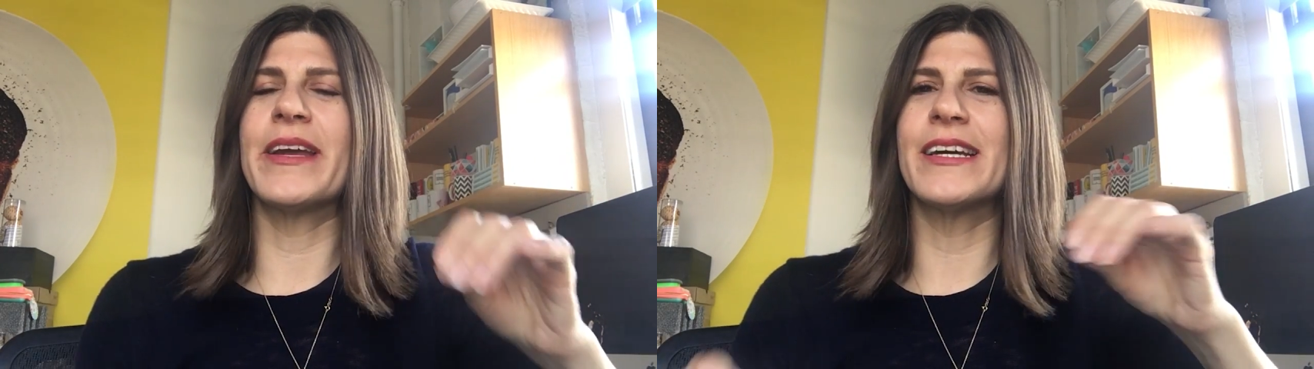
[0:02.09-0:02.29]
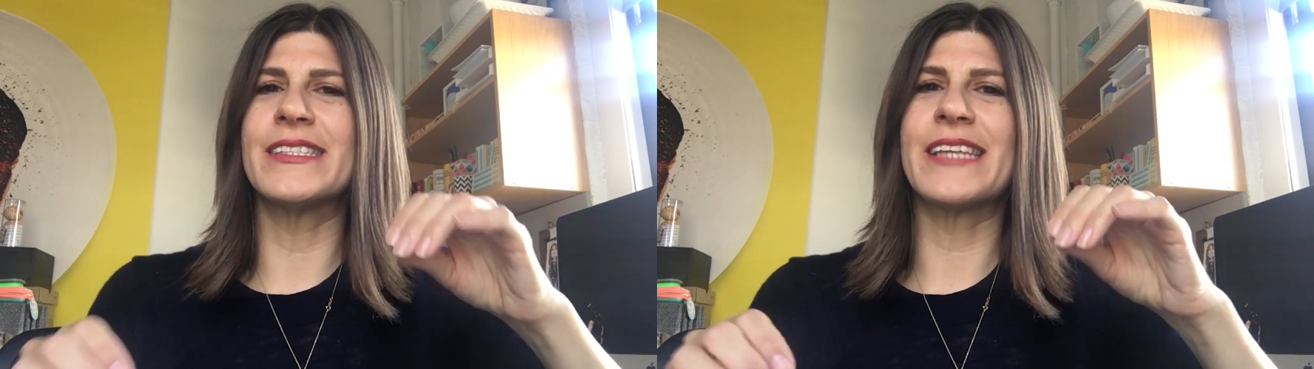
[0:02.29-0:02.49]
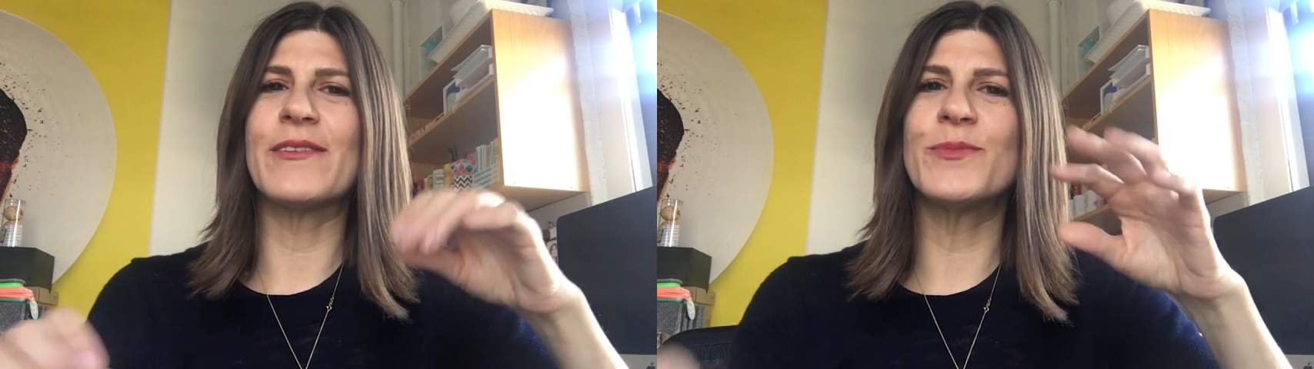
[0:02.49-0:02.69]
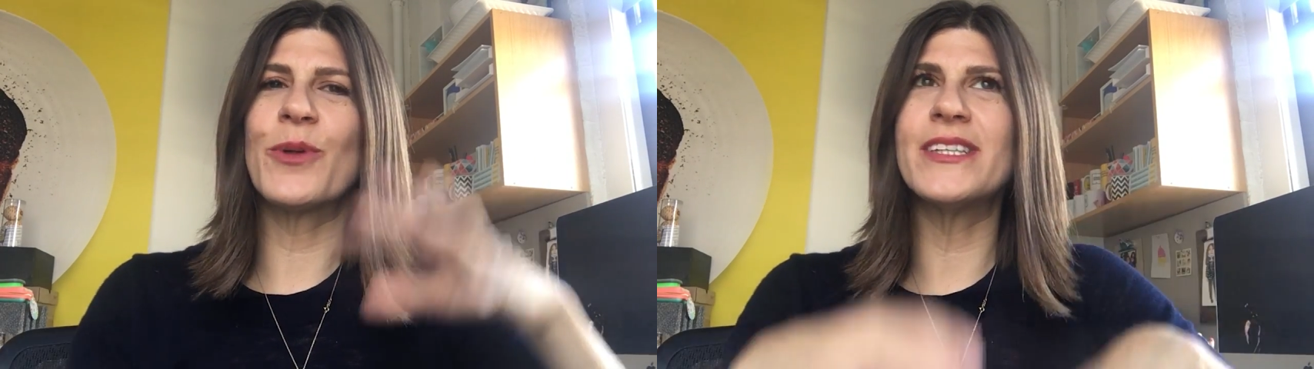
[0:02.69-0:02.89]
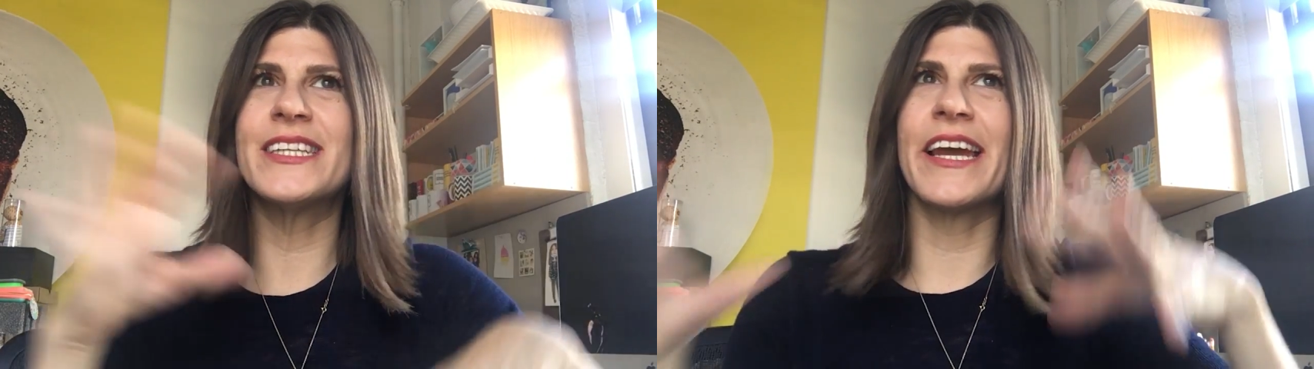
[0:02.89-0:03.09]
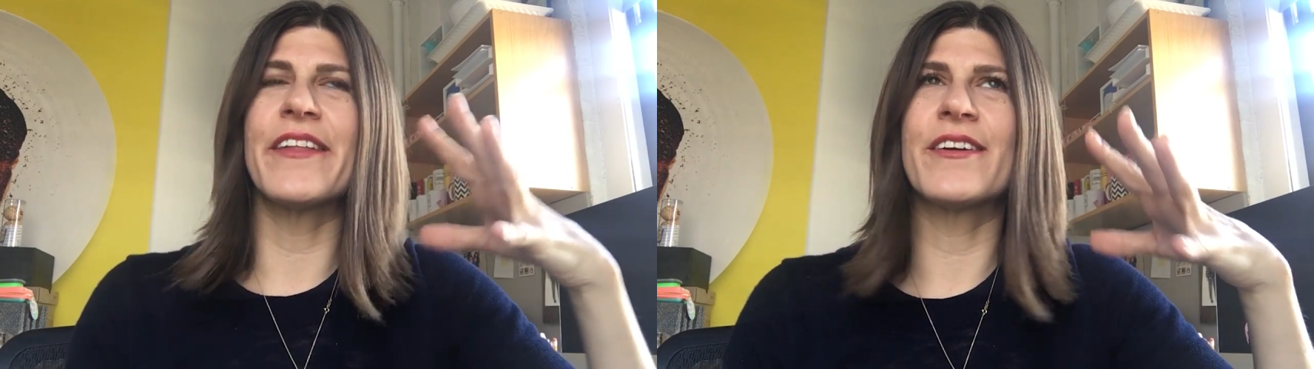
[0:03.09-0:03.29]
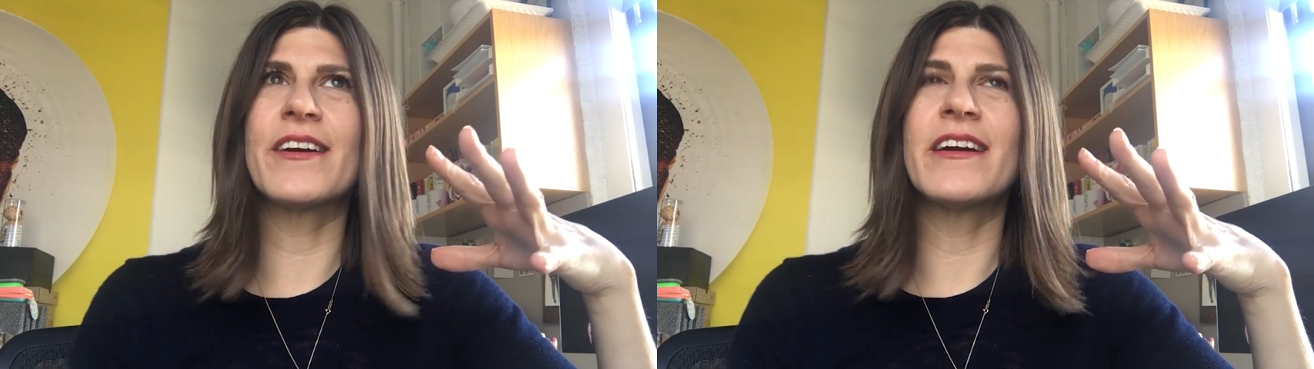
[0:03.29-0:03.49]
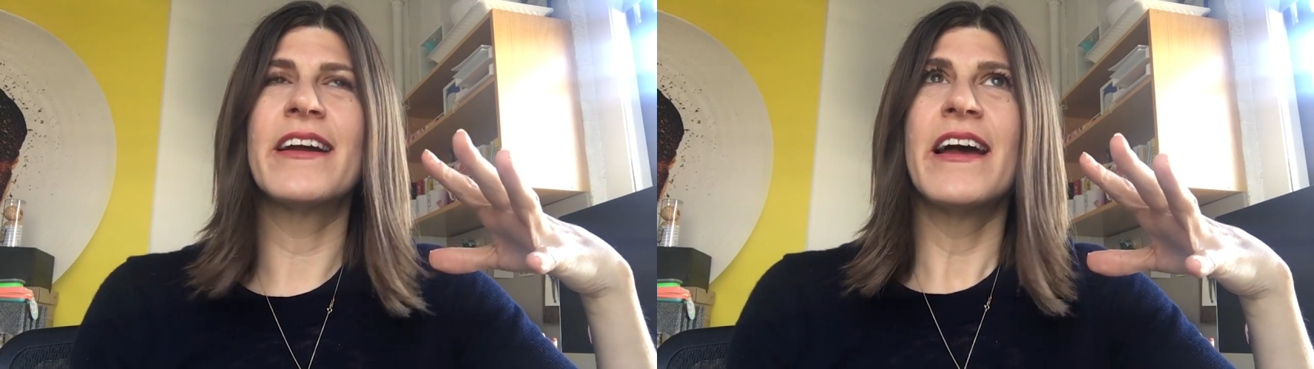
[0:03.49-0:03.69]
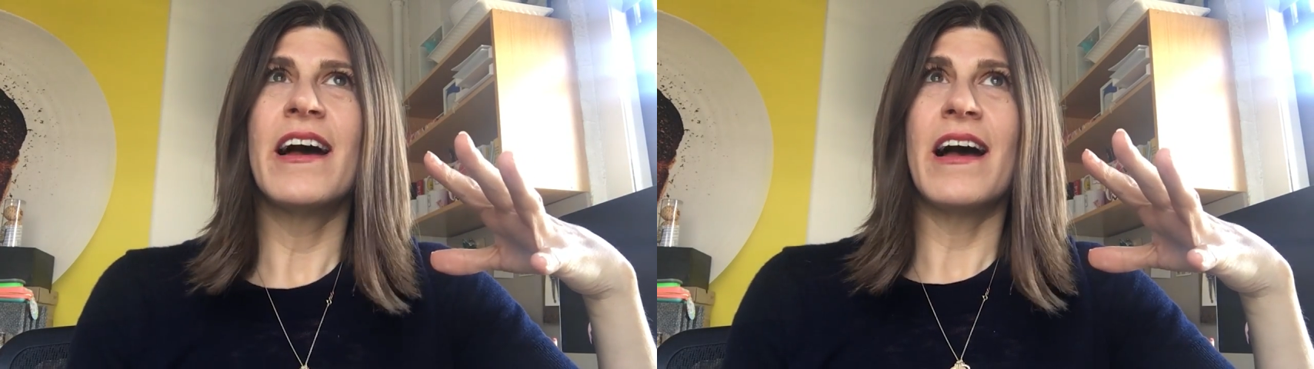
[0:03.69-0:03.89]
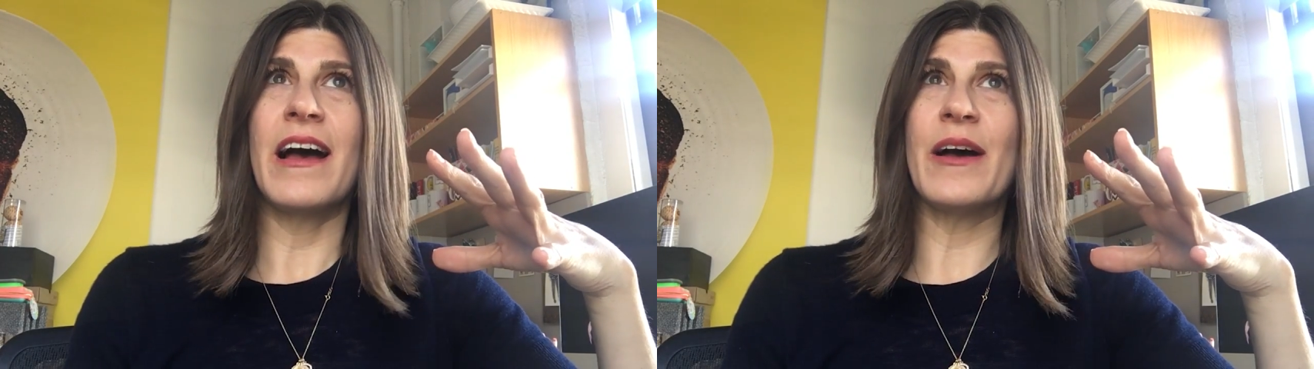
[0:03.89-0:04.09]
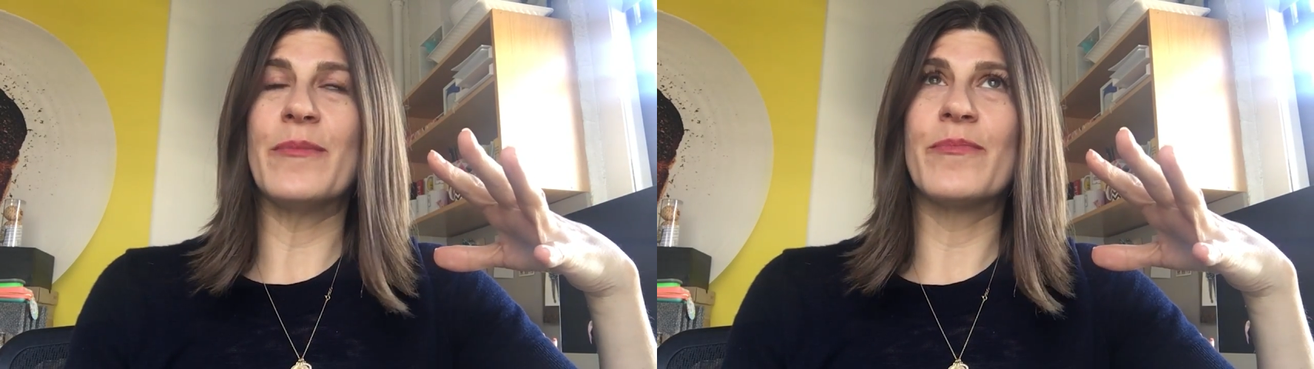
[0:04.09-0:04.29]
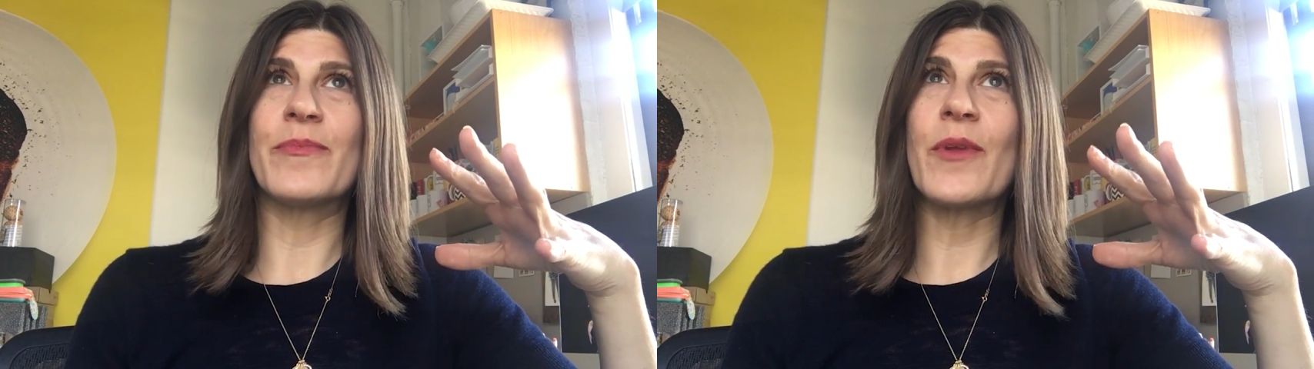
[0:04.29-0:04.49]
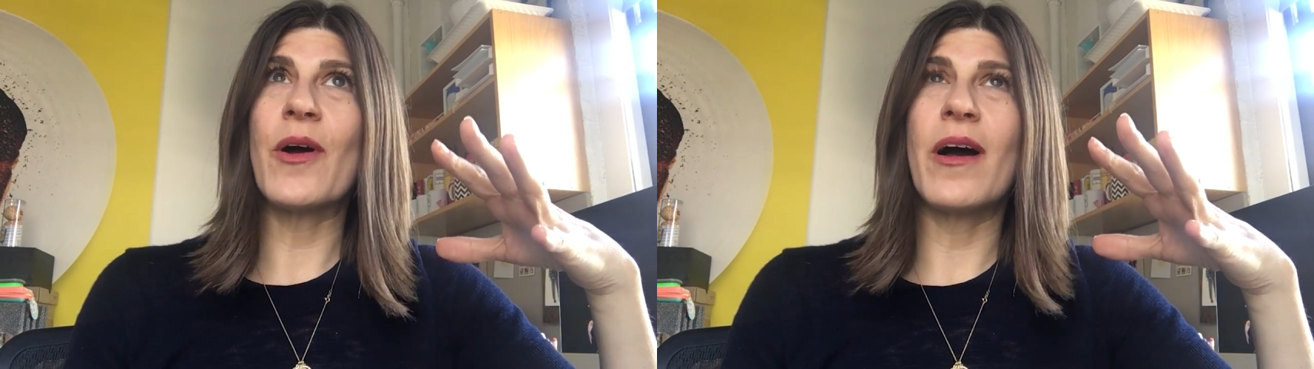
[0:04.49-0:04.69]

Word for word: because I was putting together um,